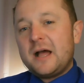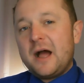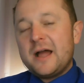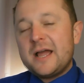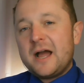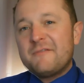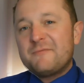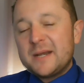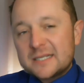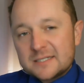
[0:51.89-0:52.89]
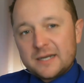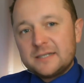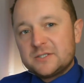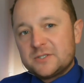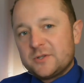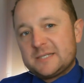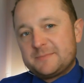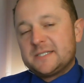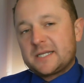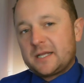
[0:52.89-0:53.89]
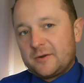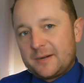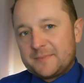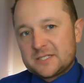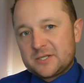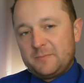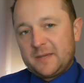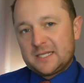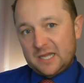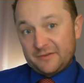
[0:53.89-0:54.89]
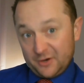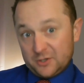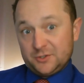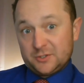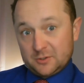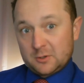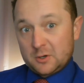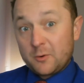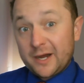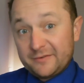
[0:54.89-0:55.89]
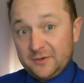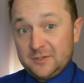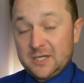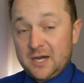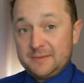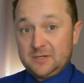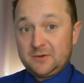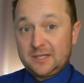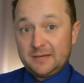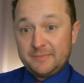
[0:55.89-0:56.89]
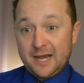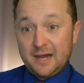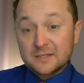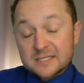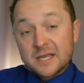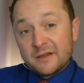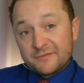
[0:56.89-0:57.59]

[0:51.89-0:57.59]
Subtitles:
I've been excited to do this particular episode because I've heard you talk quite a few times on Clubhouse.